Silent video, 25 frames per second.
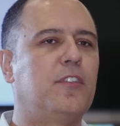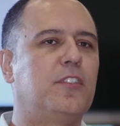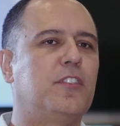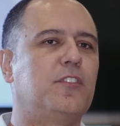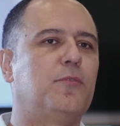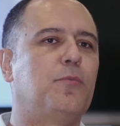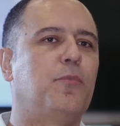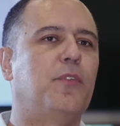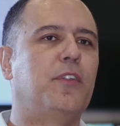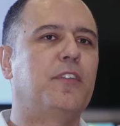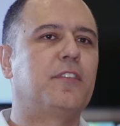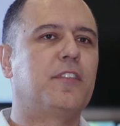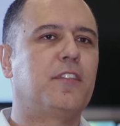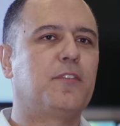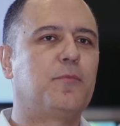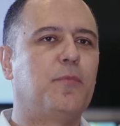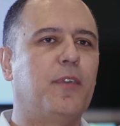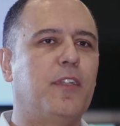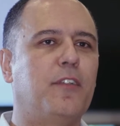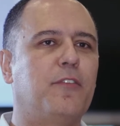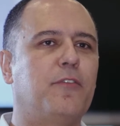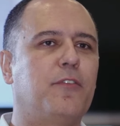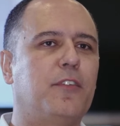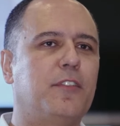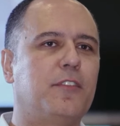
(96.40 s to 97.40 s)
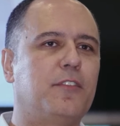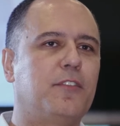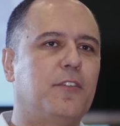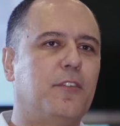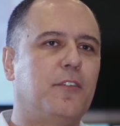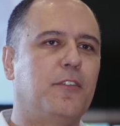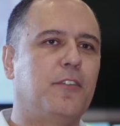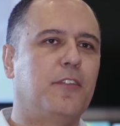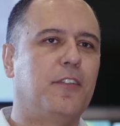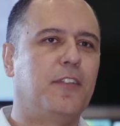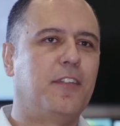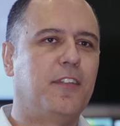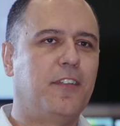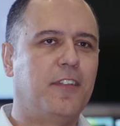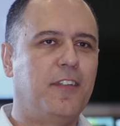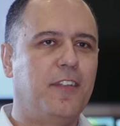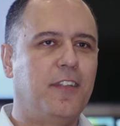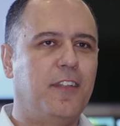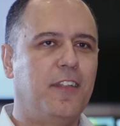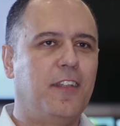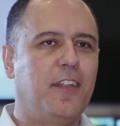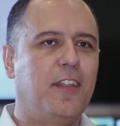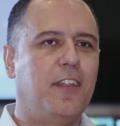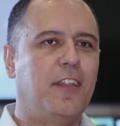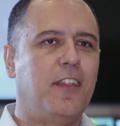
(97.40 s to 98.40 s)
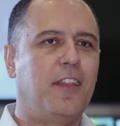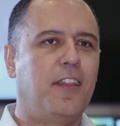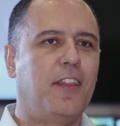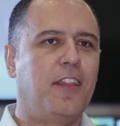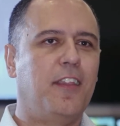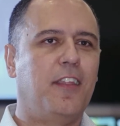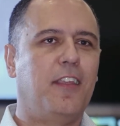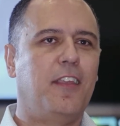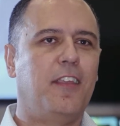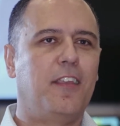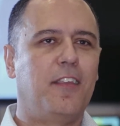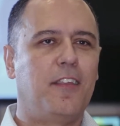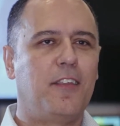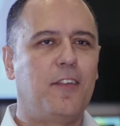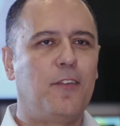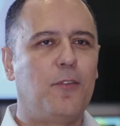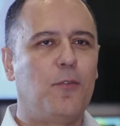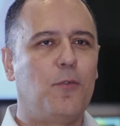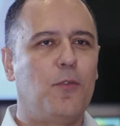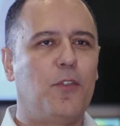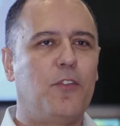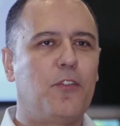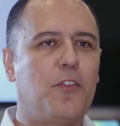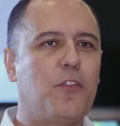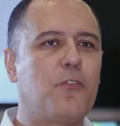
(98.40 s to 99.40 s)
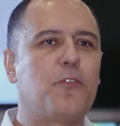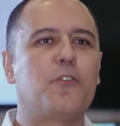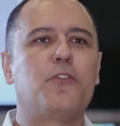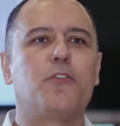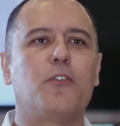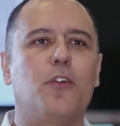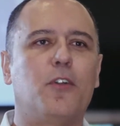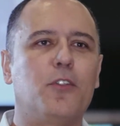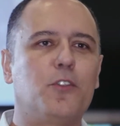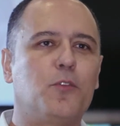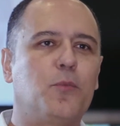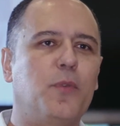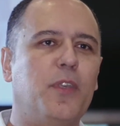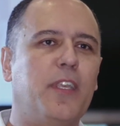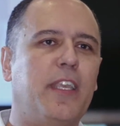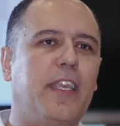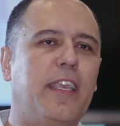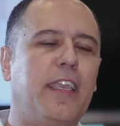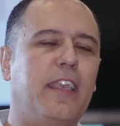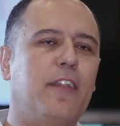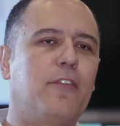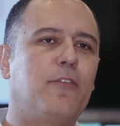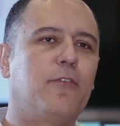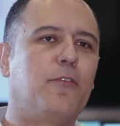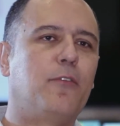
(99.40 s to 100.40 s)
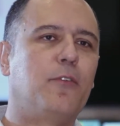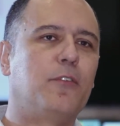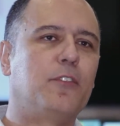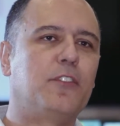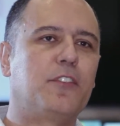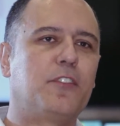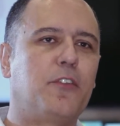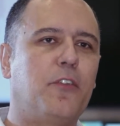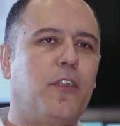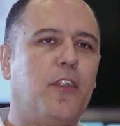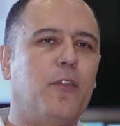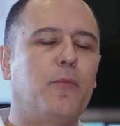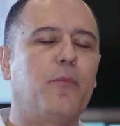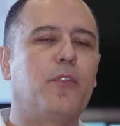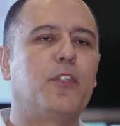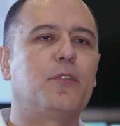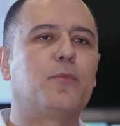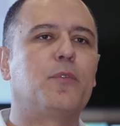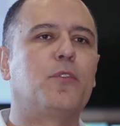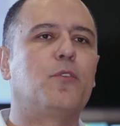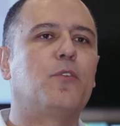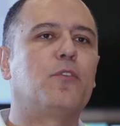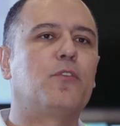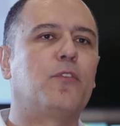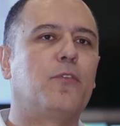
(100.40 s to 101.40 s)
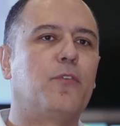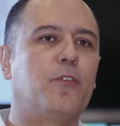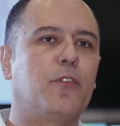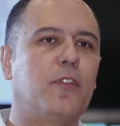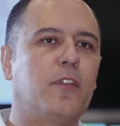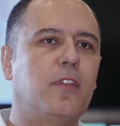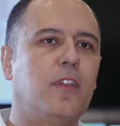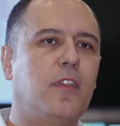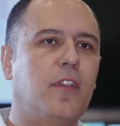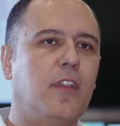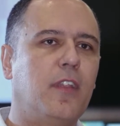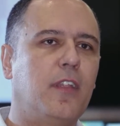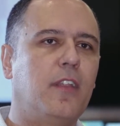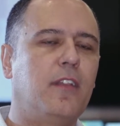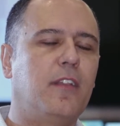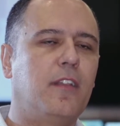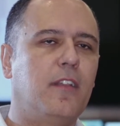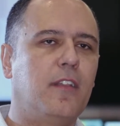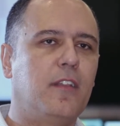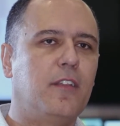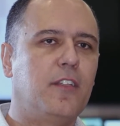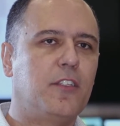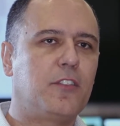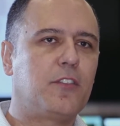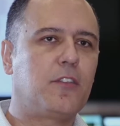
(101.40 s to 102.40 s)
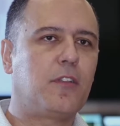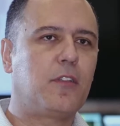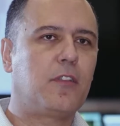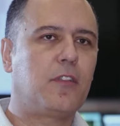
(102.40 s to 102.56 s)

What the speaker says: just brings us benefits on the results we get for just crown bridge, but also for the digital